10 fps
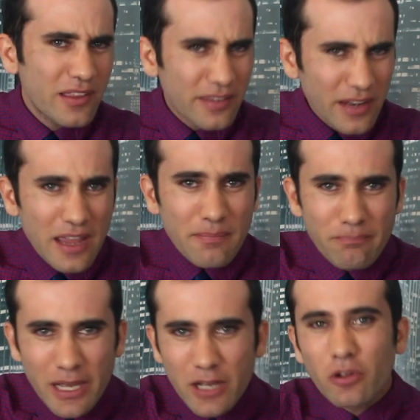Today,
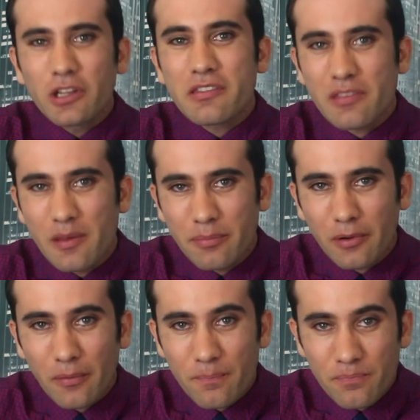my goal is
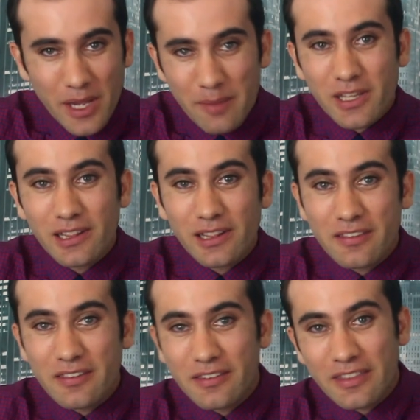simple. I'm going to
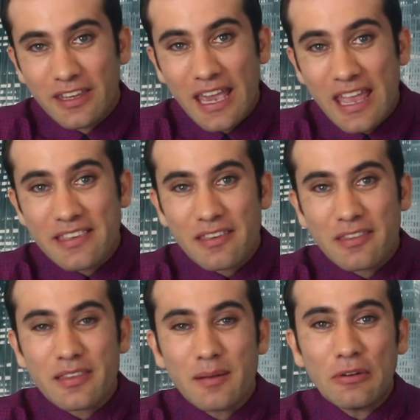listen to the case
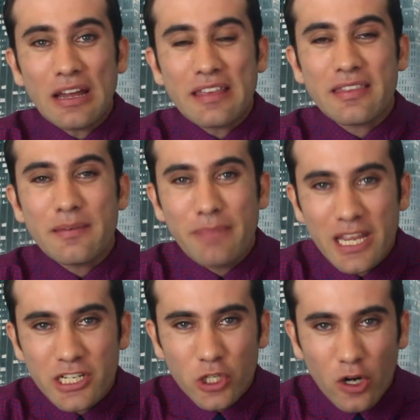and summarize the
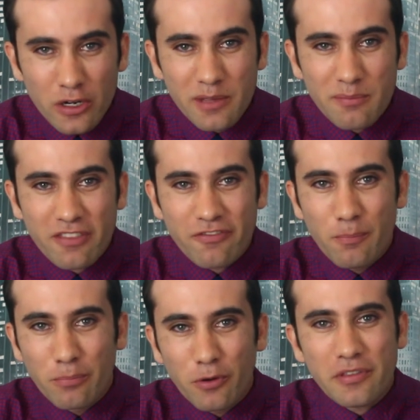major arguments
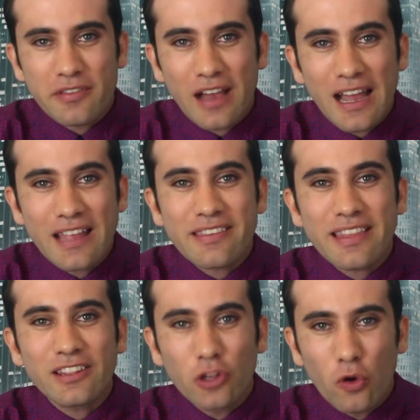from both sides
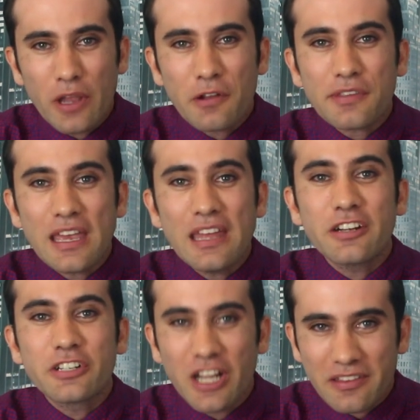that lawyers
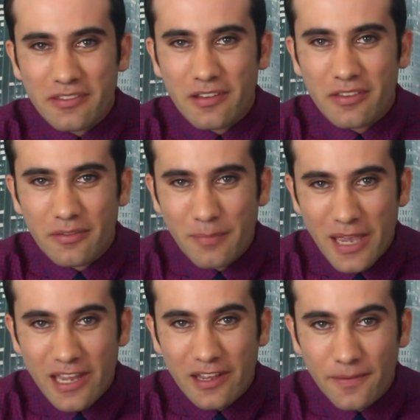and justice has
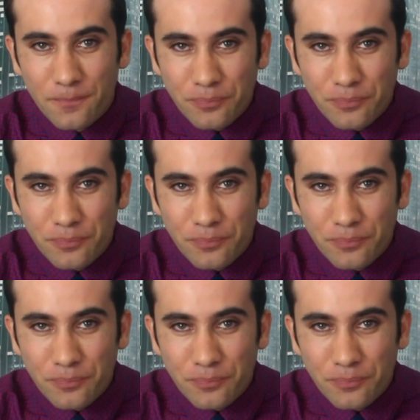made.